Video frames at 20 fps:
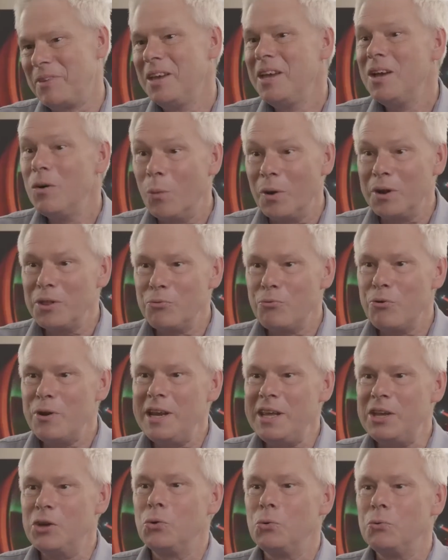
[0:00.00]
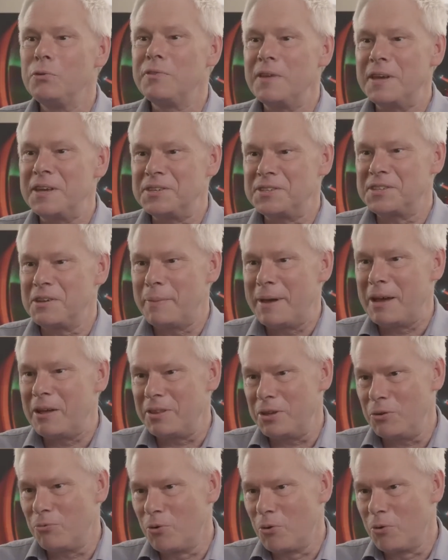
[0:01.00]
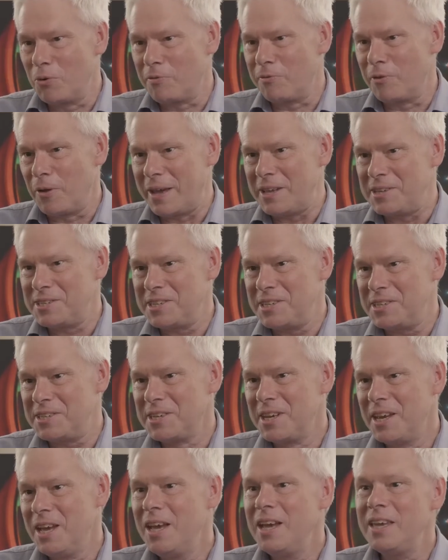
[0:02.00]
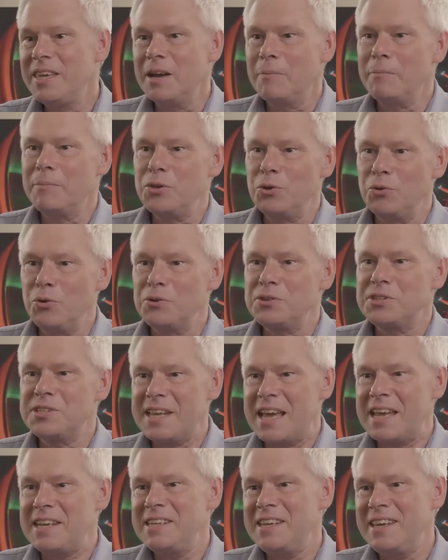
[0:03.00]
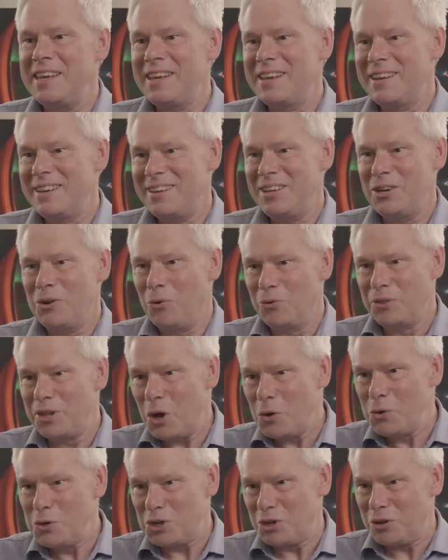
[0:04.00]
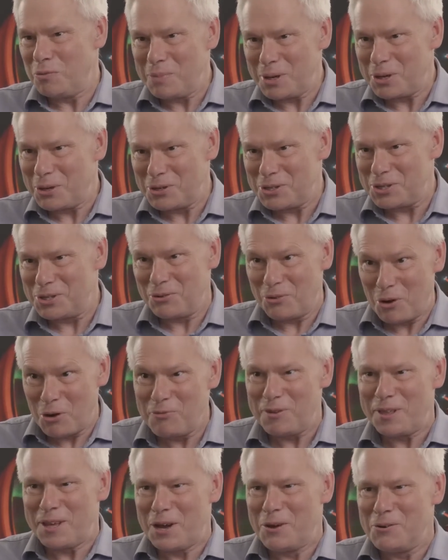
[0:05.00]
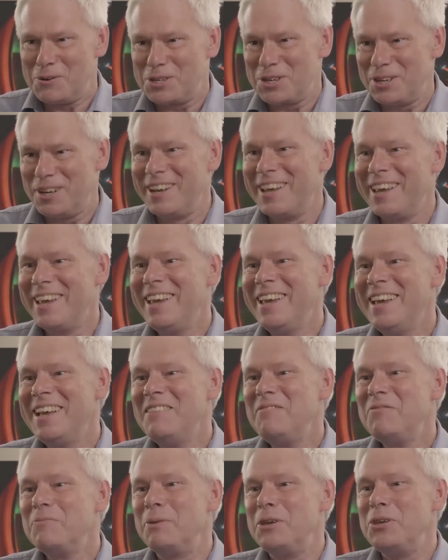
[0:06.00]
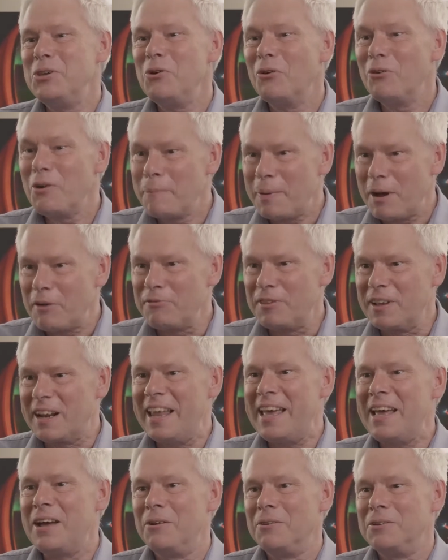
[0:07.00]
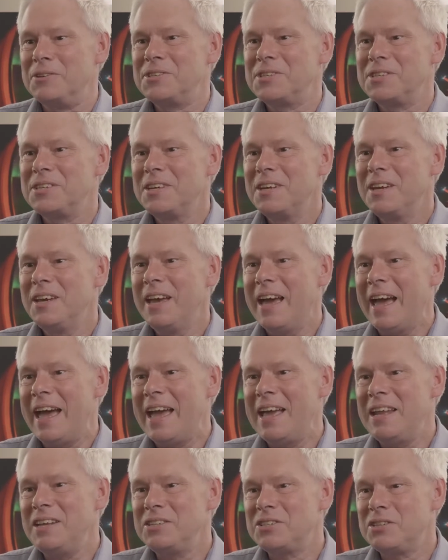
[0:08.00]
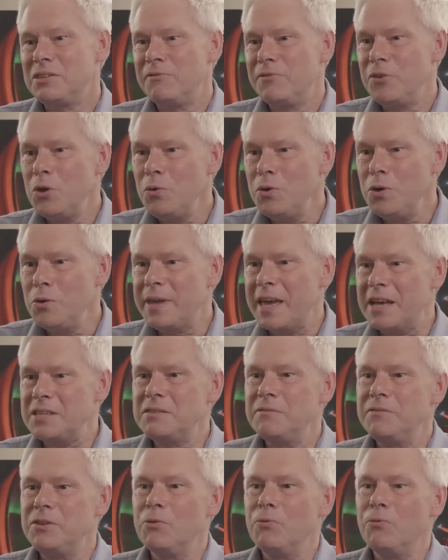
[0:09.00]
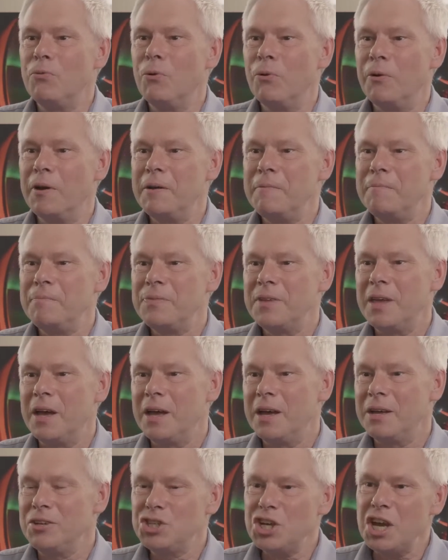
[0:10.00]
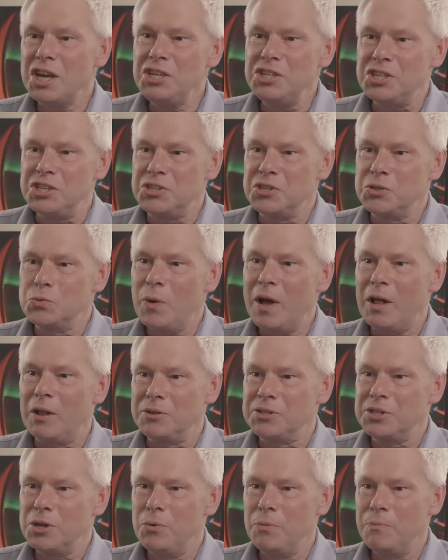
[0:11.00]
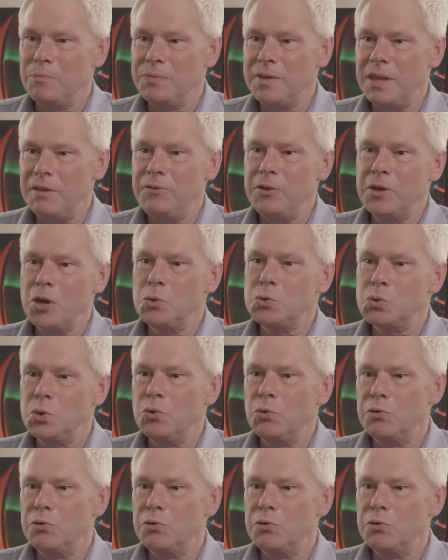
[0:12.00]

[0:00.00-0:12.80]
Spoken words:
One of the really cool things about the aurora flights is, yep, you're not standing, on the ocean because you're over the ocean, but you're above the clouds. And the view you get of the aurora changes as well. So if you go to a Northern